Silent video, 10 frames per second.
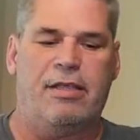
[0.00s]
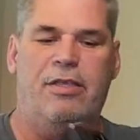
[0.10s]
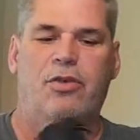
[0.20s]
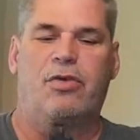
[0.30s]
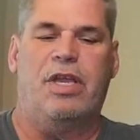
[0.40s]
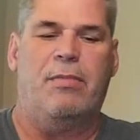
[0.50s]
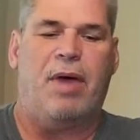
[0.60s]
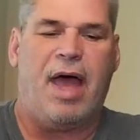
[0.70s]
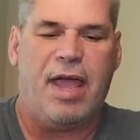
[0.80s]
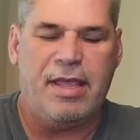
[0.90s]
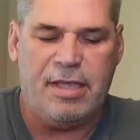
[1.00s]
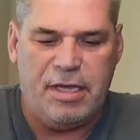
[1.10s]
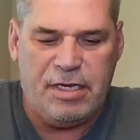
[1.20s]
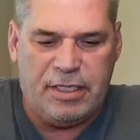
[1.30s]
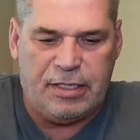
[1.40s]
you can buy
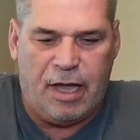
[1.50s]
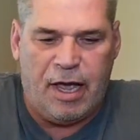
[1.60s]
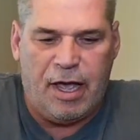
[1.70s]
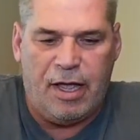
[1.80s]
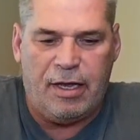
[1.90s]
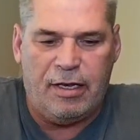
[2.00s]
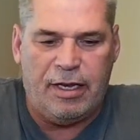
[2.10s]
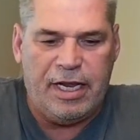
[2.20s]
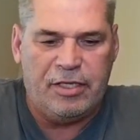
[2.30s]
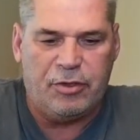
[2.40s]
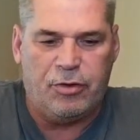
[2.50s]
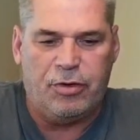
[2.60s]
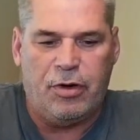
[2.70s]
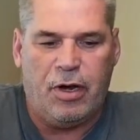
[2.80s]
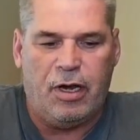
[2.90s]
these
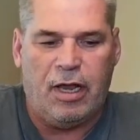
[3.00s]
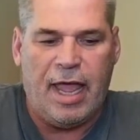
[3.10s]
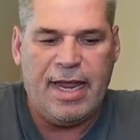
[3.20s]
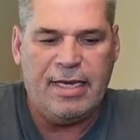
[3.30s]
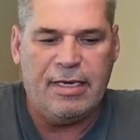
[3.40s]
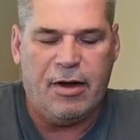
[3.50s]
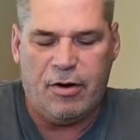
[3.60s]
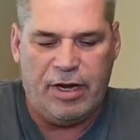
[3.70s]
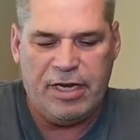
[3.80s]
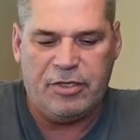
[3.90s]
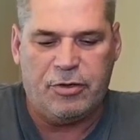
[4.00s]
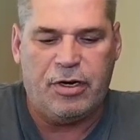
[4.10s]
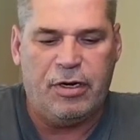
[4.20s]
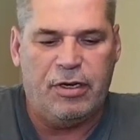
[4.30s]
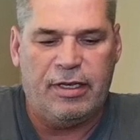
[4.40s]
laser light or
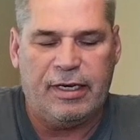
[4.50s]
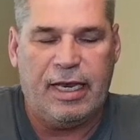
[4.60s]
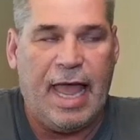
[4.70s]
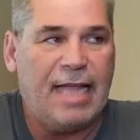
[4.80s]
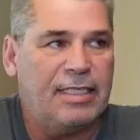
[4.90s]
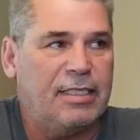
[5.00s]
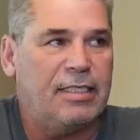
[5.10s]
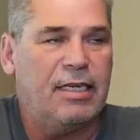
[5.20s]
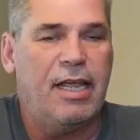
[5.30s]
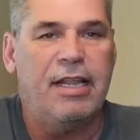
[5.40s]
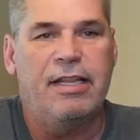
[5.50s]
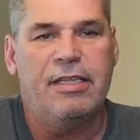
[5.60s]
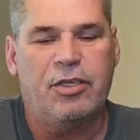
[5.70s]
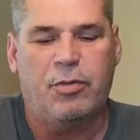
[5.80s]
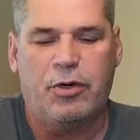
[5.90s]
laser glasses, and
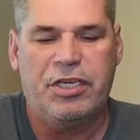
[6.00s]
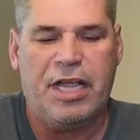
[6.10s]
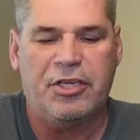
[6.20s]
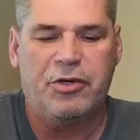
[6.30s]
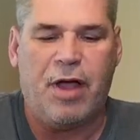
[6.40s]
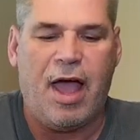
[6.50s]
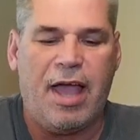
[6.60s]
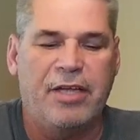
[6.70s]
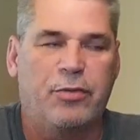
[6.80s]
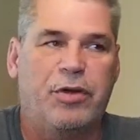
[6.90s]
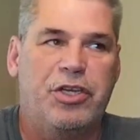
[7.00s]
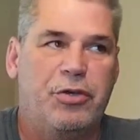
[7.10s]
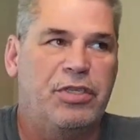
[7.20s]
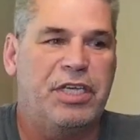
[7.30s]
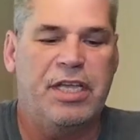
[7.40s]
this will protect your eyes when
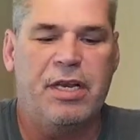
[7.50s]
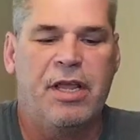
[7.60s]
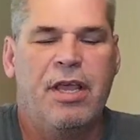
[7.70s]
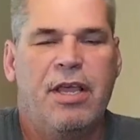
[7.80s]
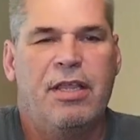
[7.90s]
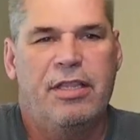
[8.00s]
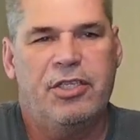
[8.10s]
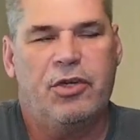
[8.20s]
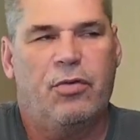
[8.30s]
using it. These